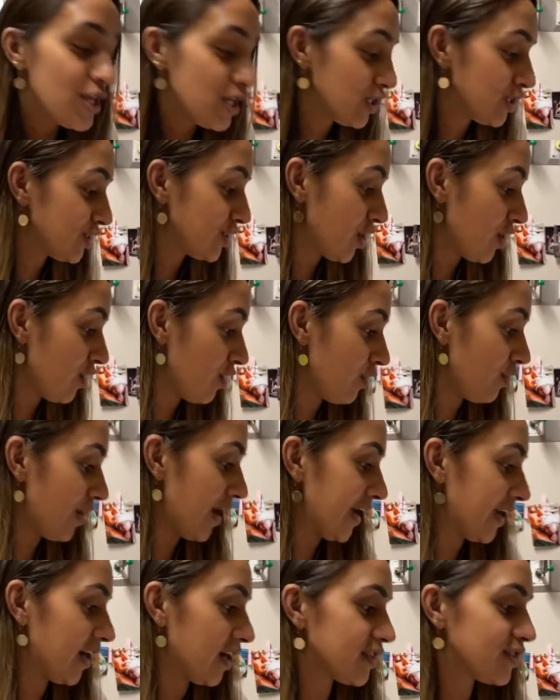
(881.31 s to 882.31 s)
So
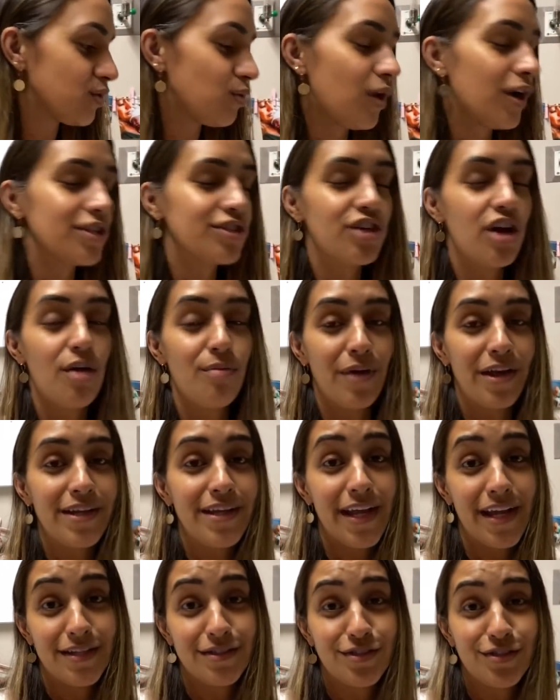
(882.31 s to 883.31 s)
I got to watch all my
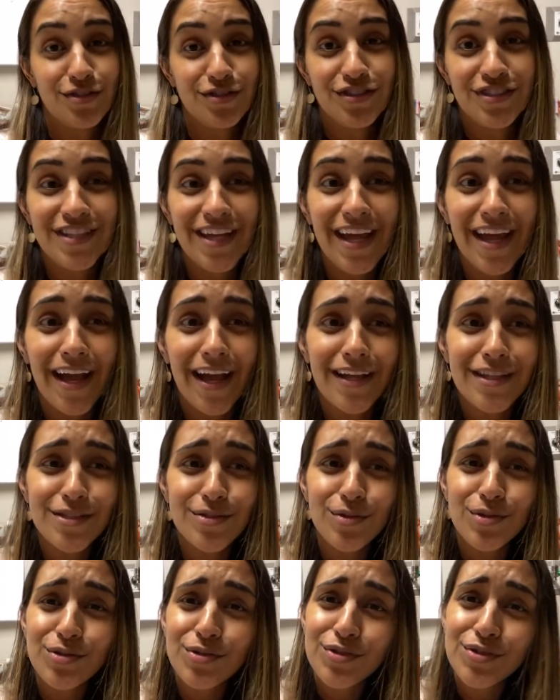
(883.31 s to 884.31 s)
dancers dance,
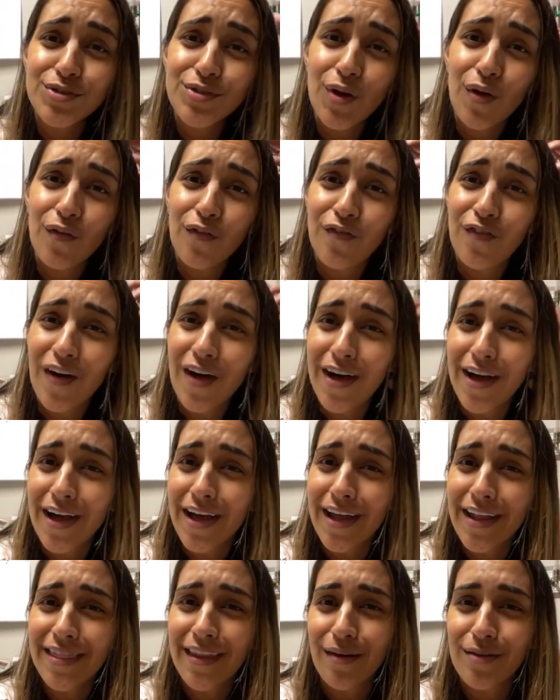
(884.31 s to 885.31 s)
which was so
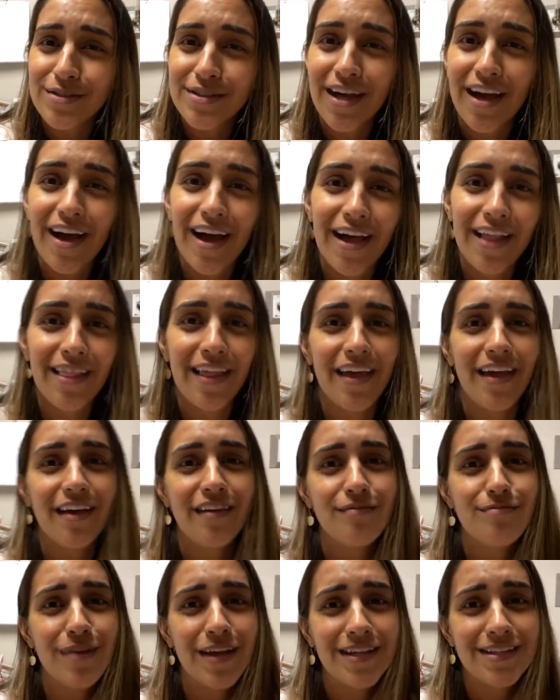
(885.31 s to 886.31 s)
fun. That was a highlight
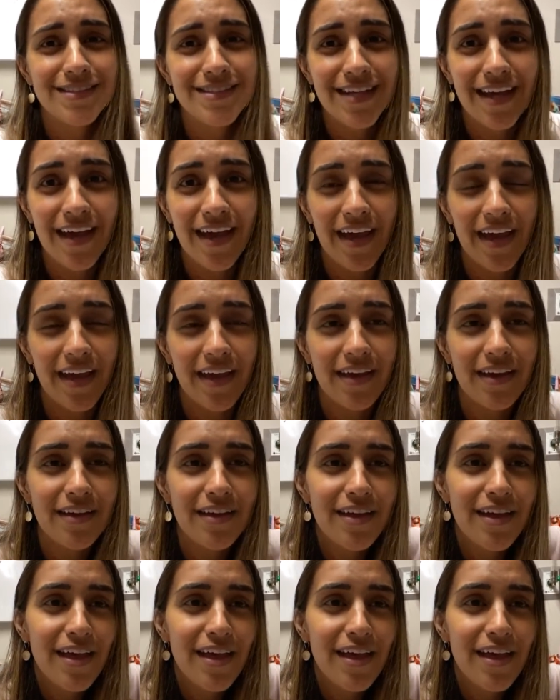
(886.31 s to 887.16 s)
of my day.